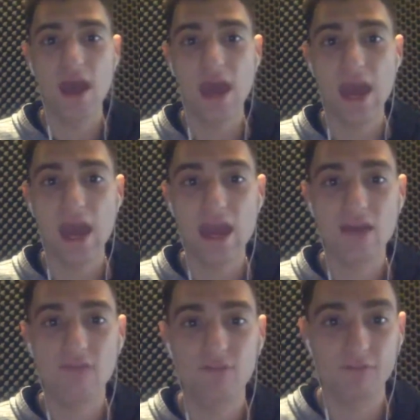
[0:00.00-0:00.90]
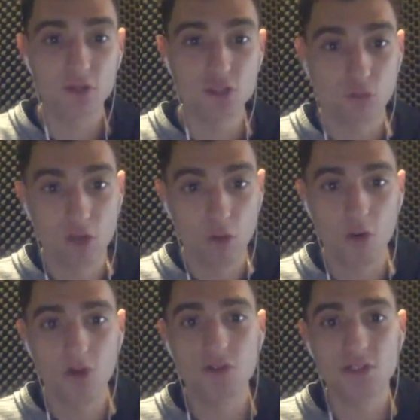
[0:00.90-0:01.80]
And for the first three
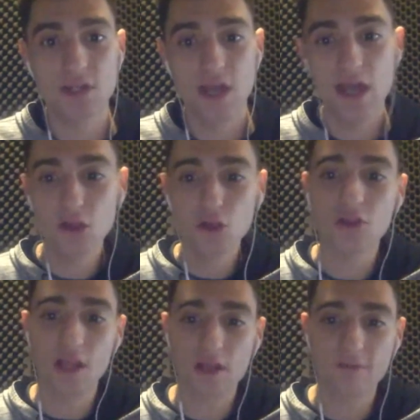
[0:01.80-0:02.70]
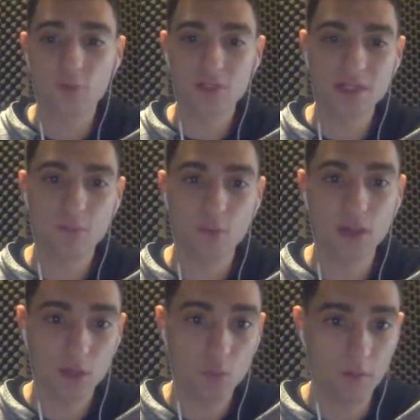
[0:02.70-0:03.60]
quarters, it looked like a 14-point
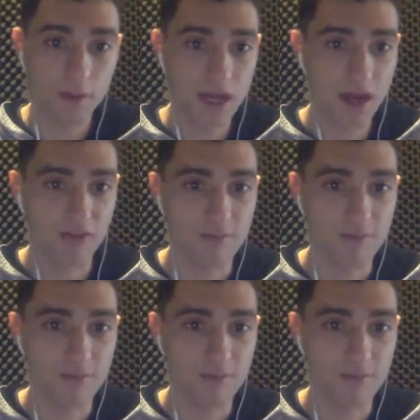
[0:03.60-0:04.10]
lead would be enough.